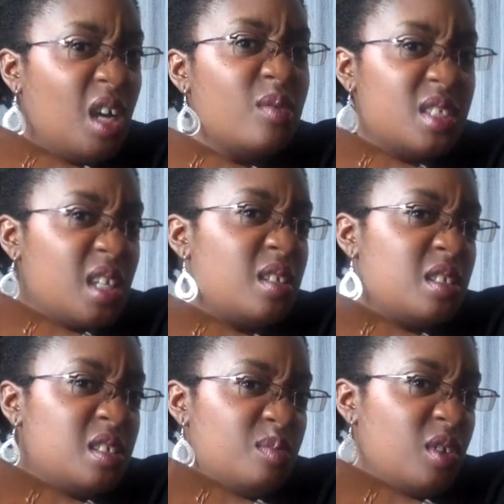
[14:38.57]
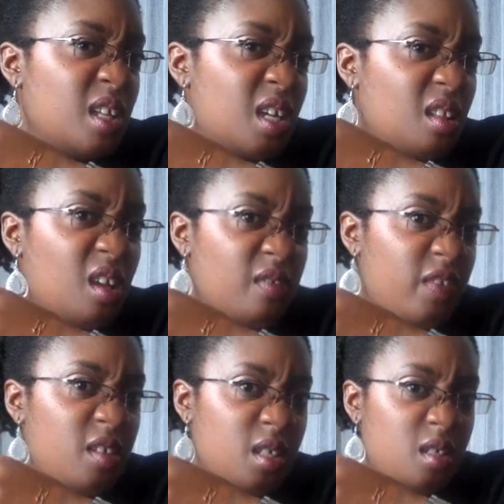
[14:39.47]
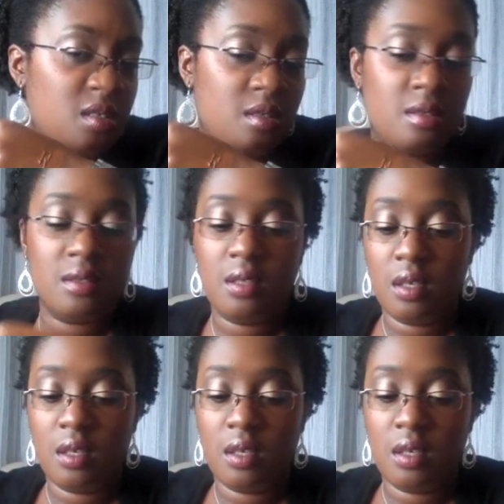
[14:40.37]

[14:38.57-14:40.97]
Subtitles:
I would say this is more like a light foundation.